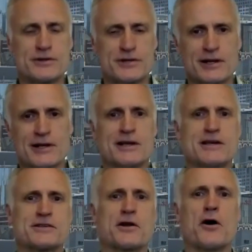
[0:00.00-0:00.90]
Is
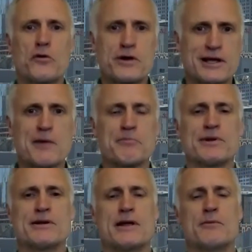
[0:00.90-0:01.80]
it holding up,
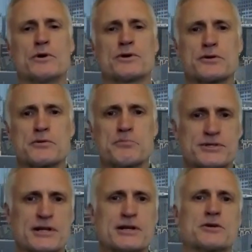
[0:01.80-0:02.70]
and what sort of
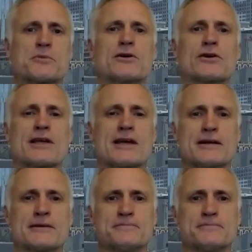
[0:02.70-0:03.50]
percentage are we looking at?